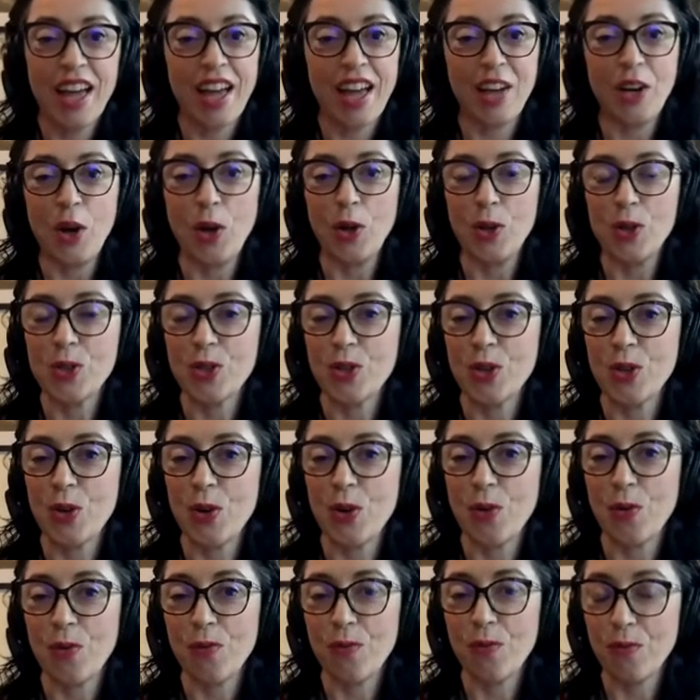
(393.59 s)
and
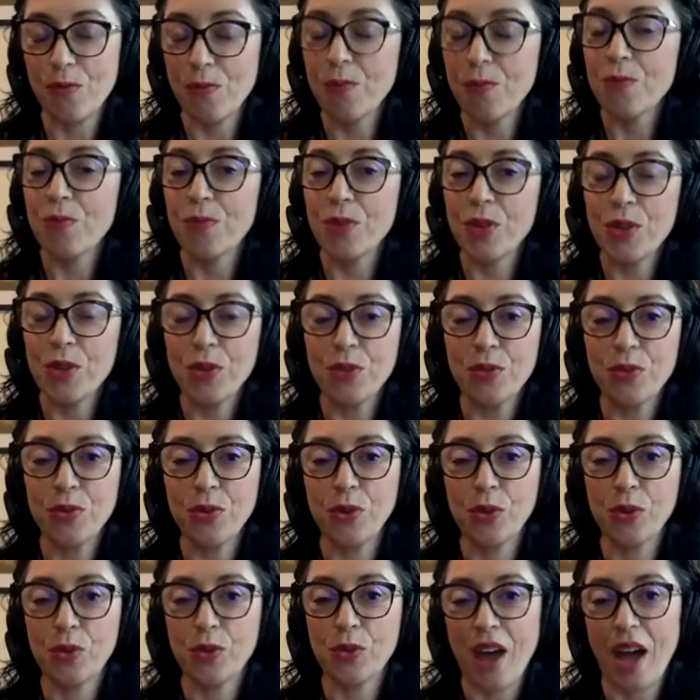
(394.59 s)
also
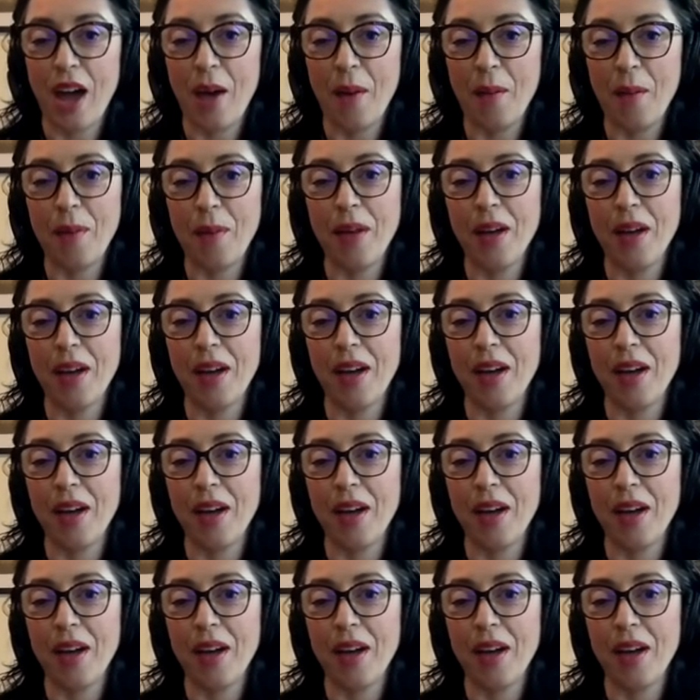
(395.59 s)
beautiful ram,